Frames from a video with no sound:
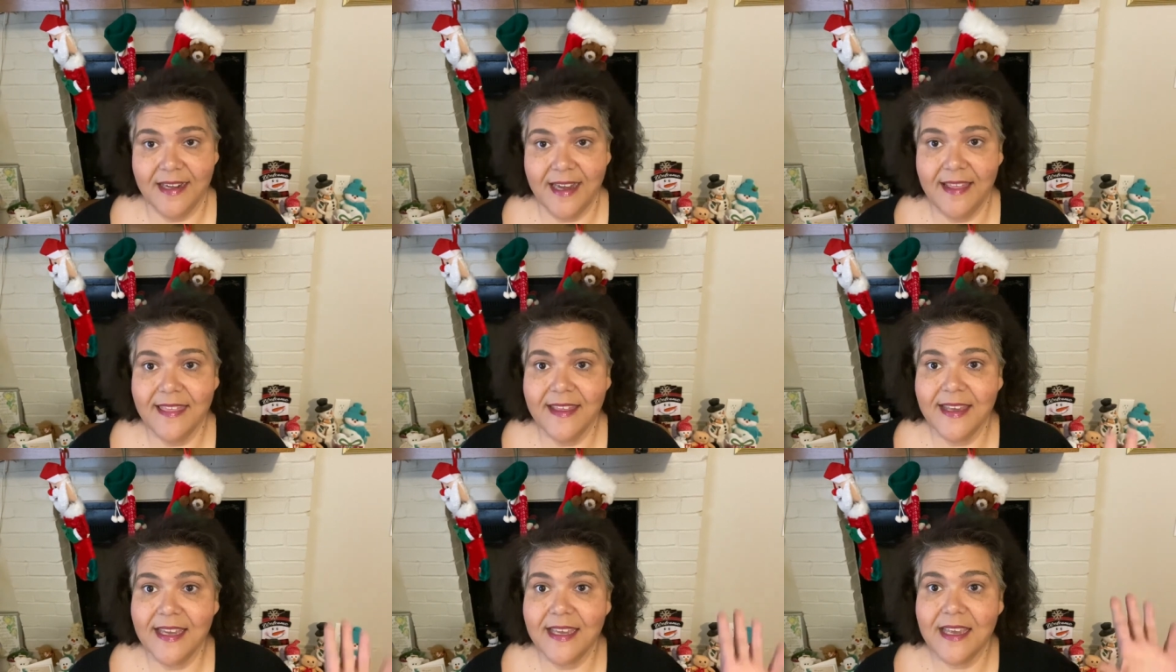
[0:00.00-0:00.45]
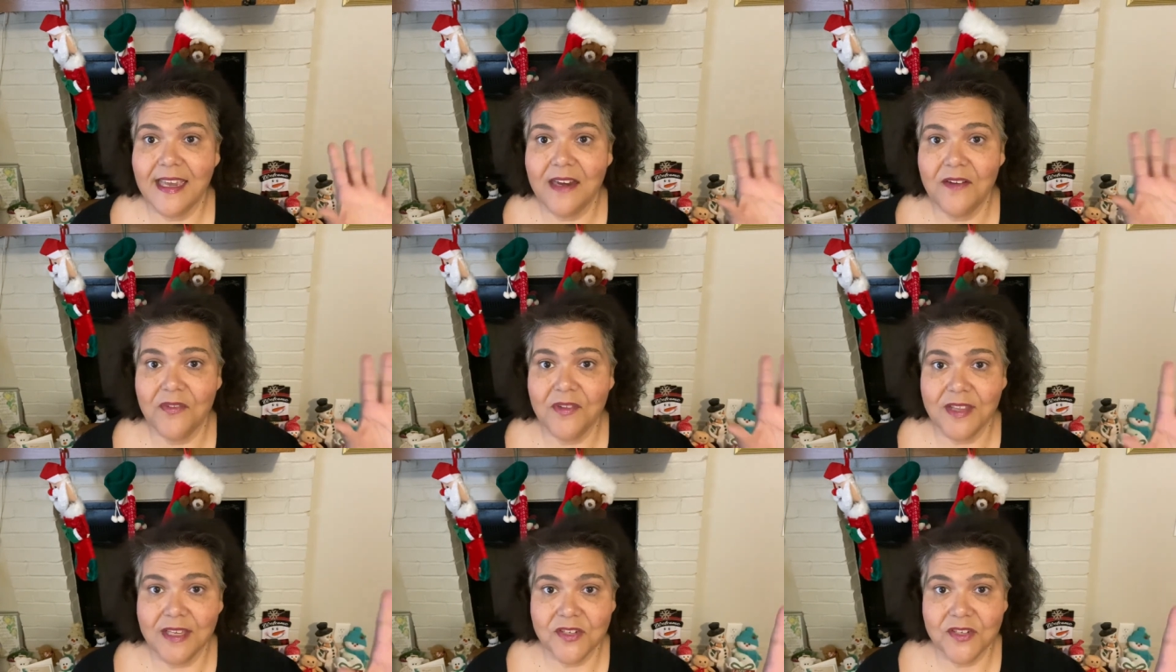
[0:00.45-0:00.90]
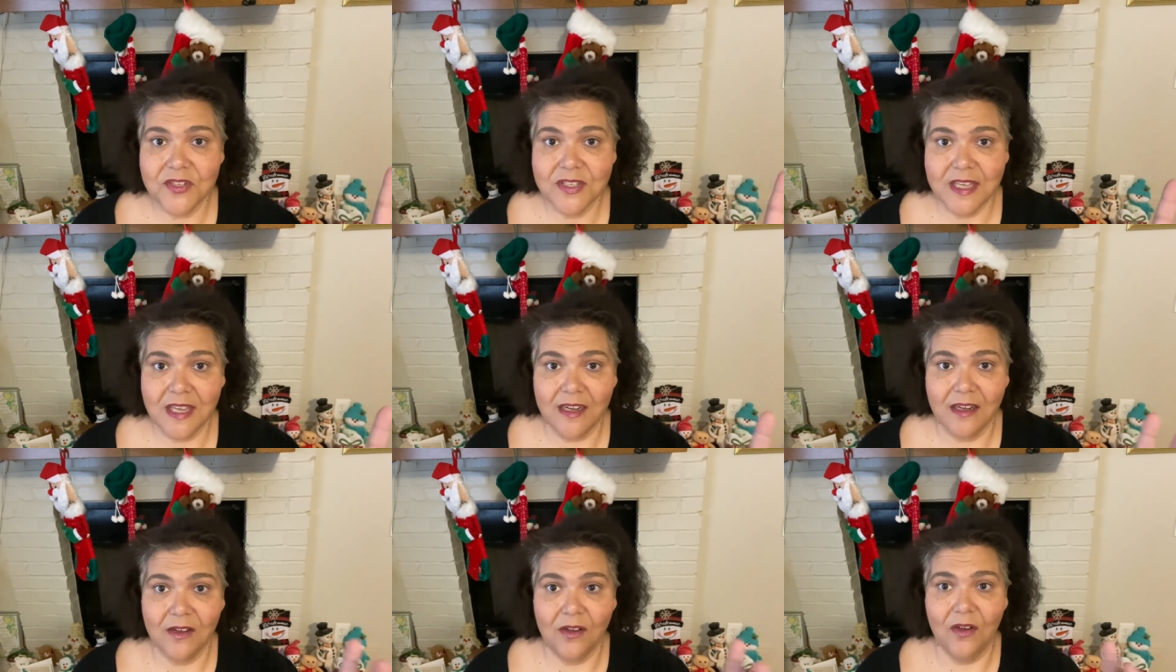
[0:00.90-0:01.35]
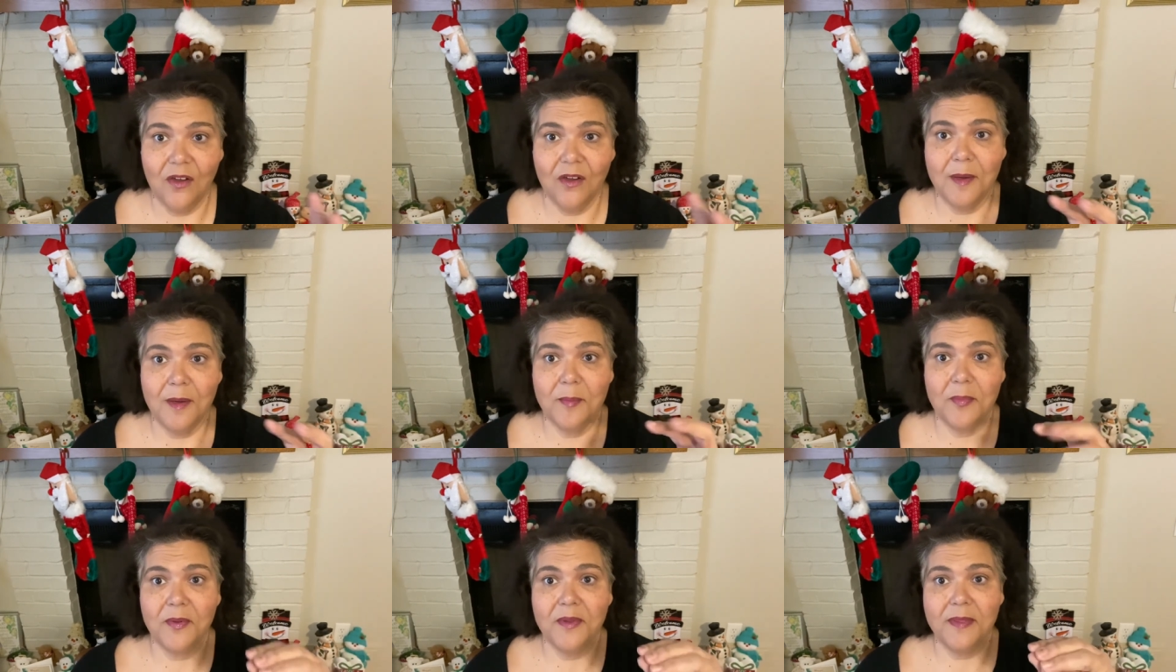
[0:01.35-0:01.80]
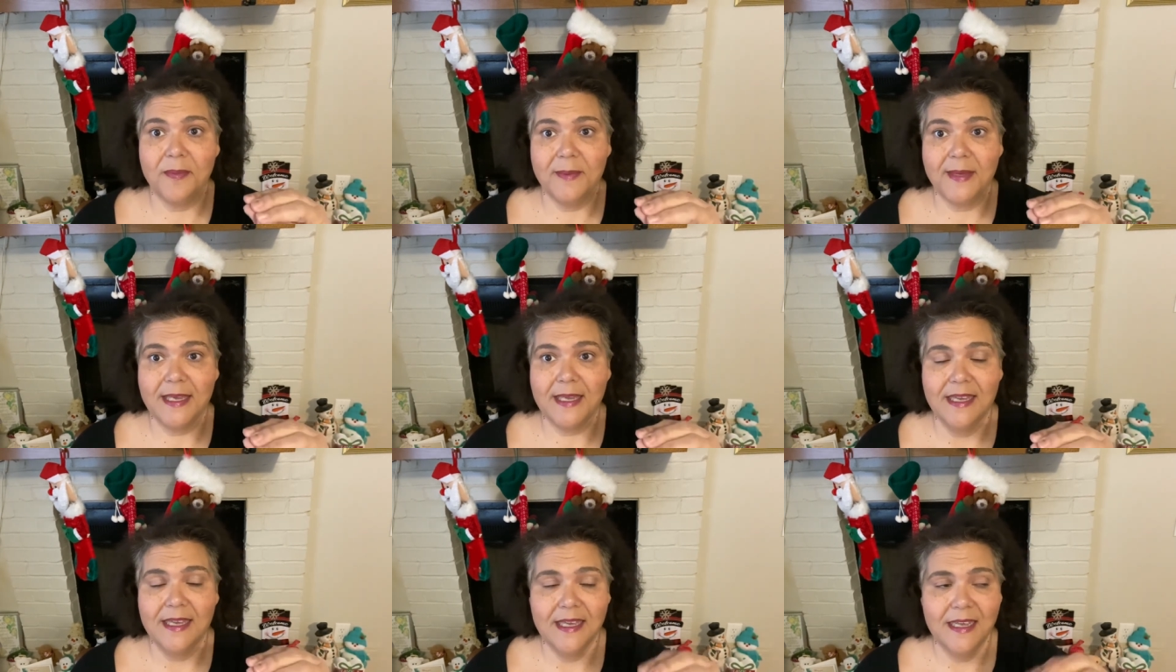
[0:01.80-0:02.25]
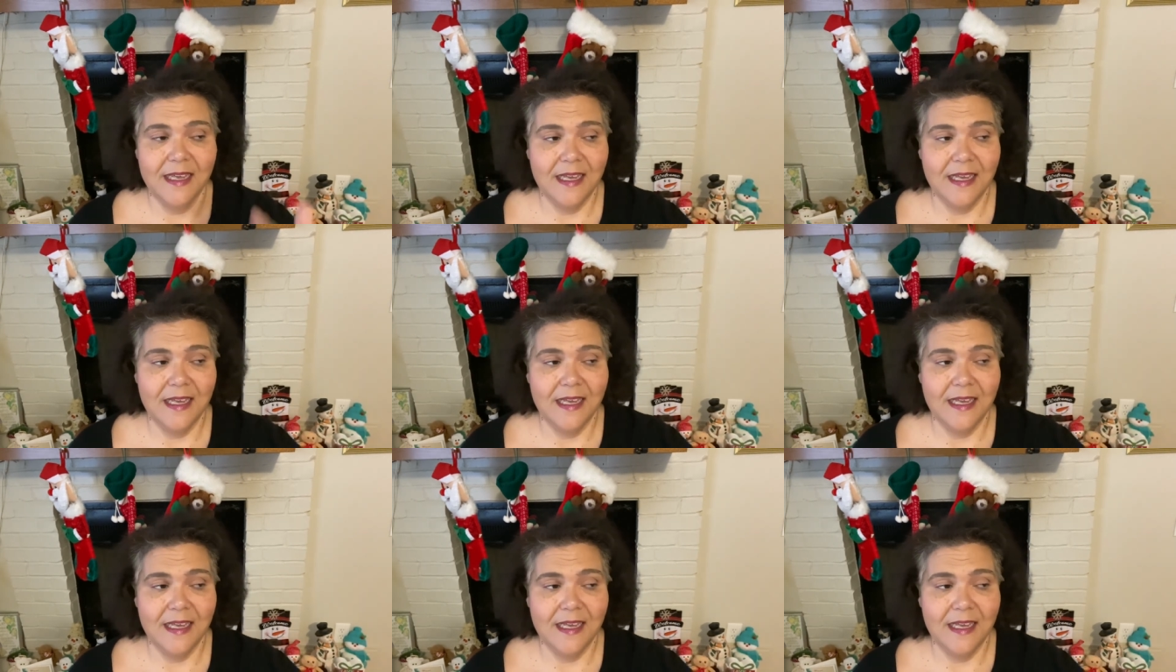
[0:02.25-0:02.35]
I think everything just kind of caught up with me.